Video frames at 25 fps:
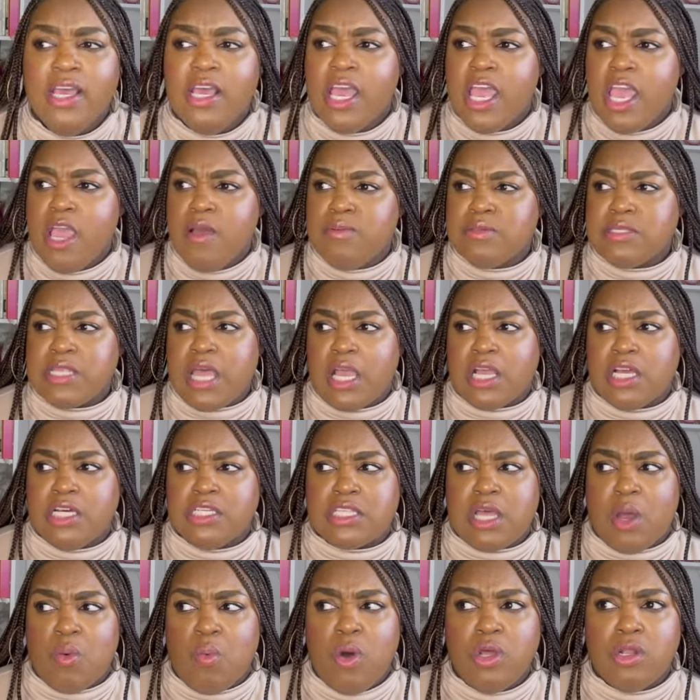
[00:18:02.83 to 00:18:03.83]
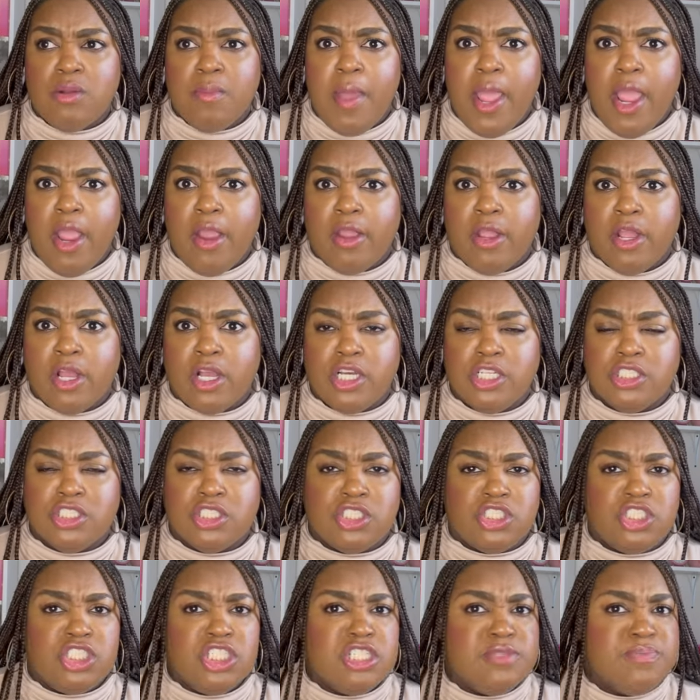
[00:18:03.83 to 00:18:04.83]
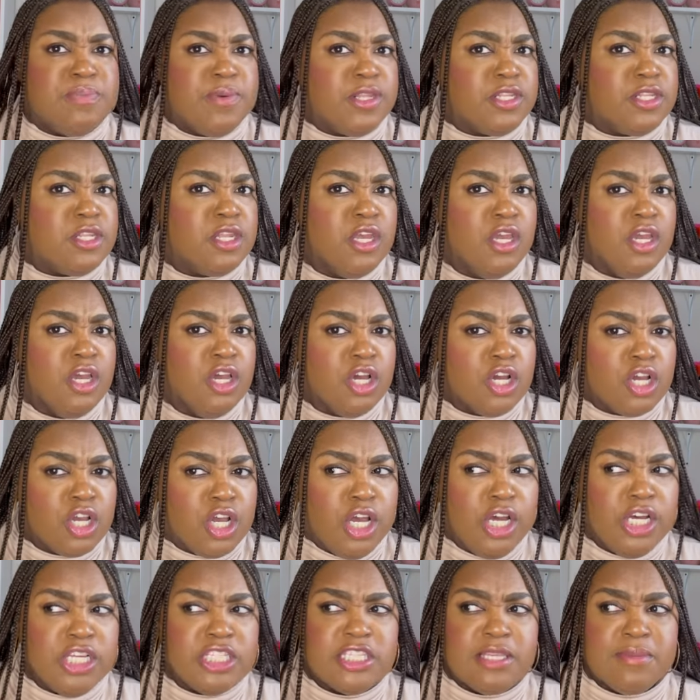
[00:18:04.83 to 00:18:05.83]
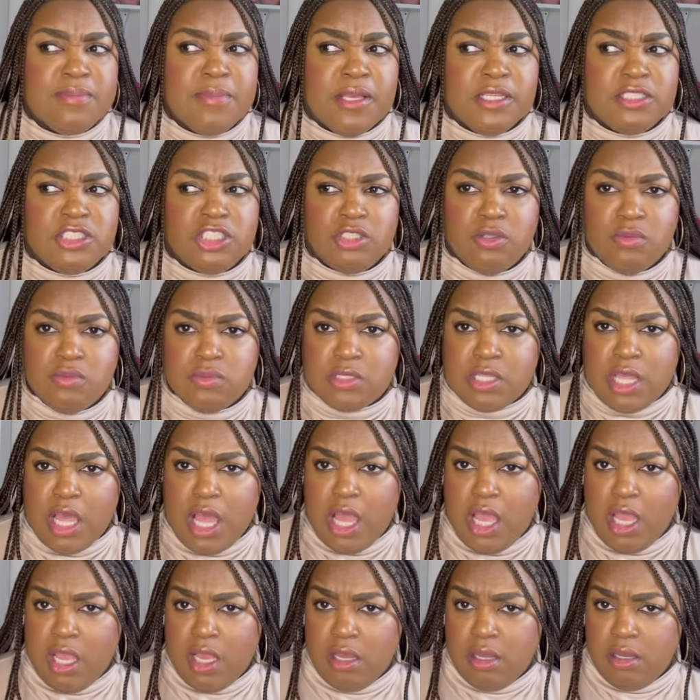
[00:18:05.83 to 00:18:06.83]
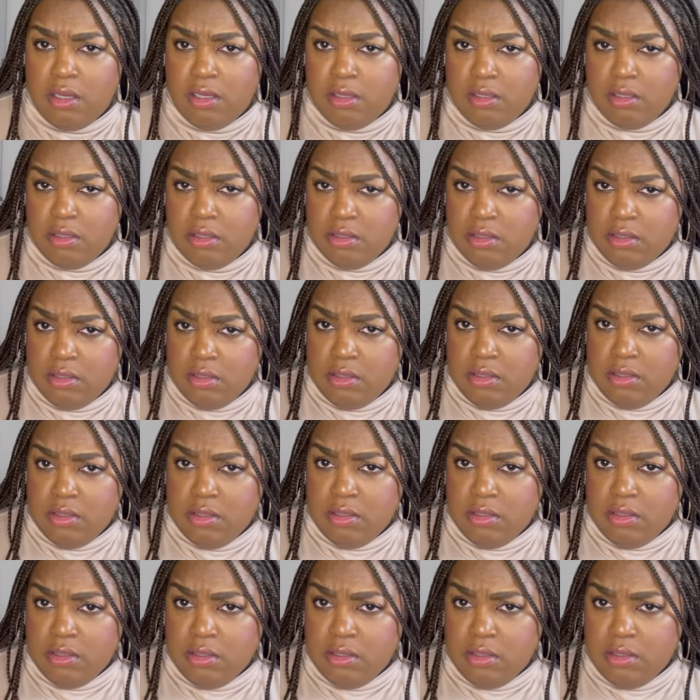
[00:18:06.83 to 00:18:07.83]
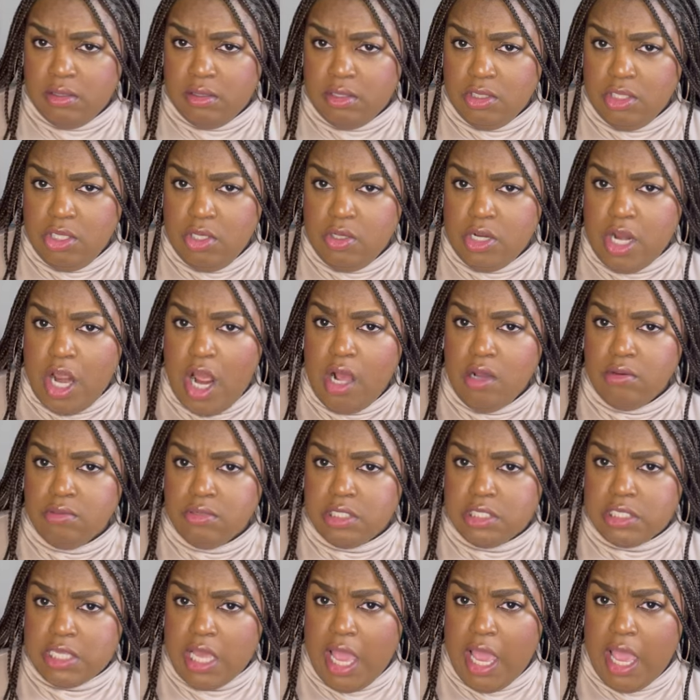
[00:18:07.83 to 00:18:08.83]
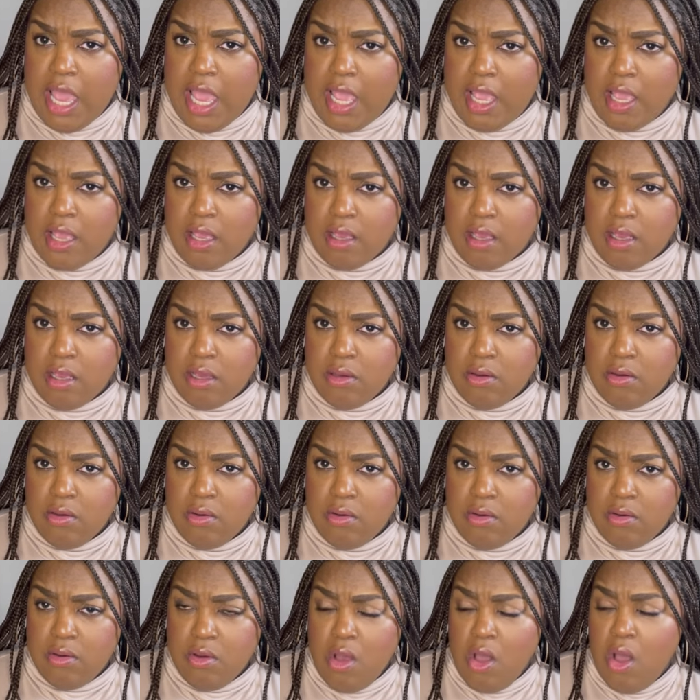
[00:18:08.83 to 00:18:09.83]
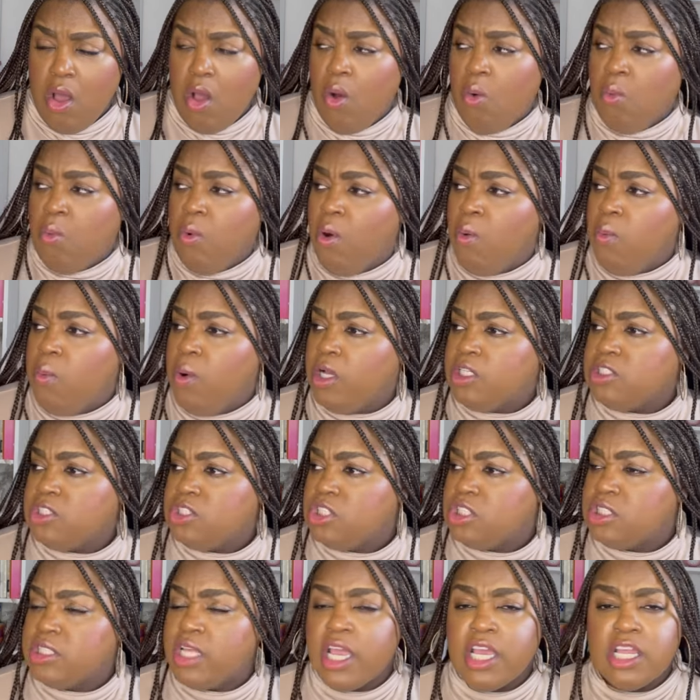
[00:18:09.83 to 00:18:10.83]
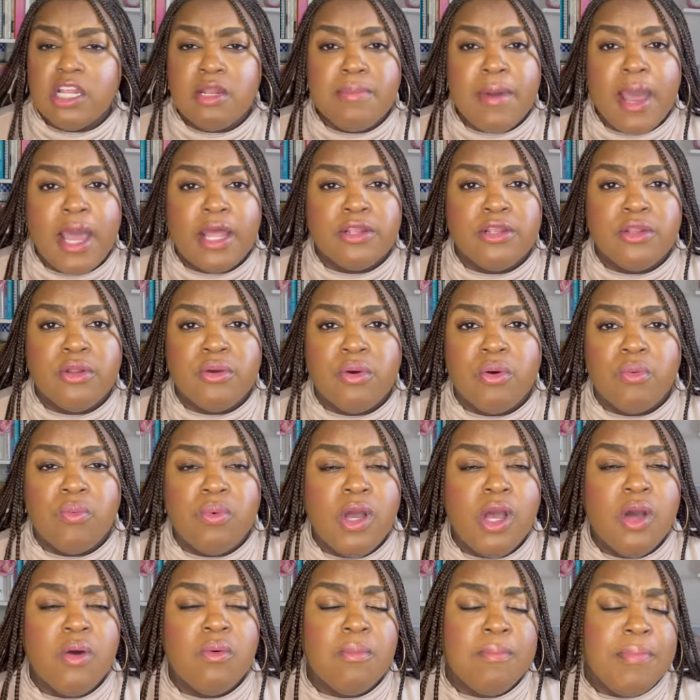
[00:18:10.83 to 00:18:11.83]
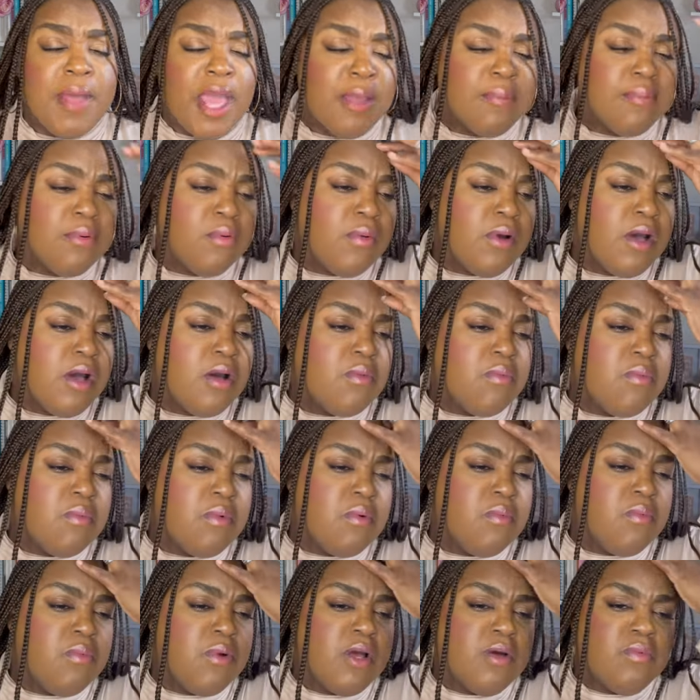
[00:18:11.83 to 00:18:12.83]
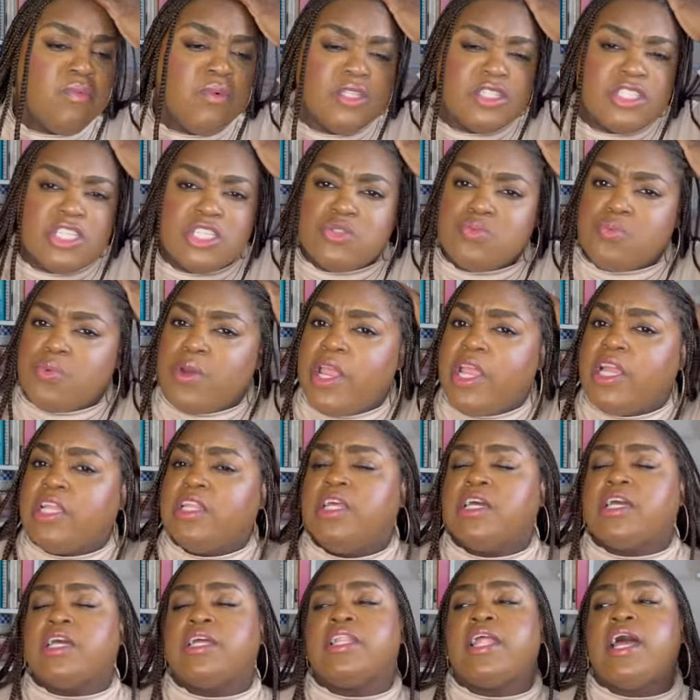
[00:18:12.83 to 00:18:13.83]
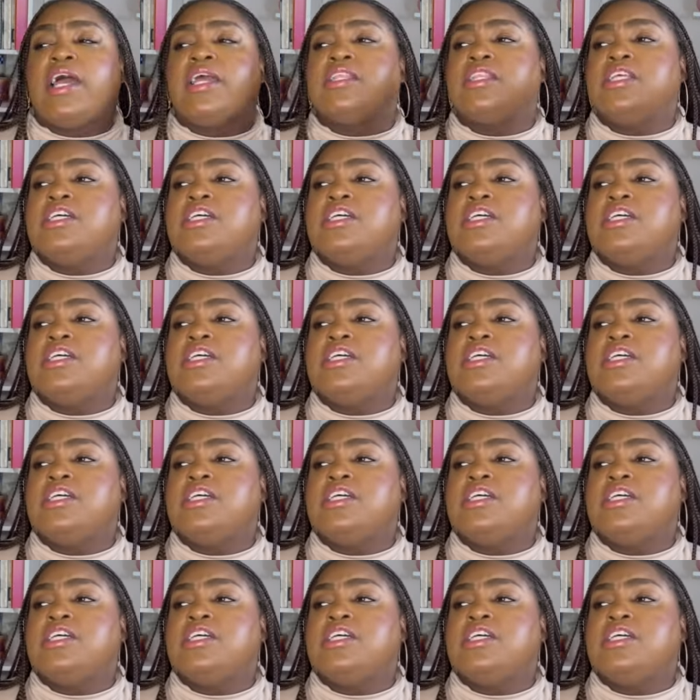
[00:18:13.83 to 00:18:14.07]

He was like, because I want to marry her, because she's been good to me. She was like, you don't say. Well, what you thinking about doing? Well, baby, what this ring looking like?